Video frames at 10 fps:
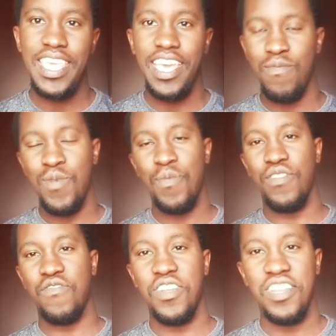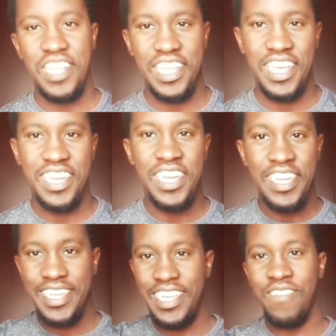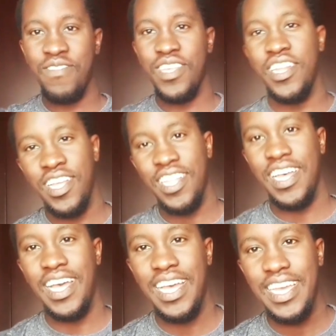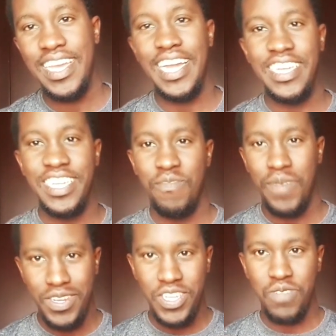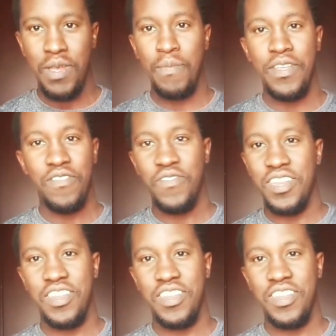Yeah, my best friend. Yeah, she lives in another country, but she's my best friend.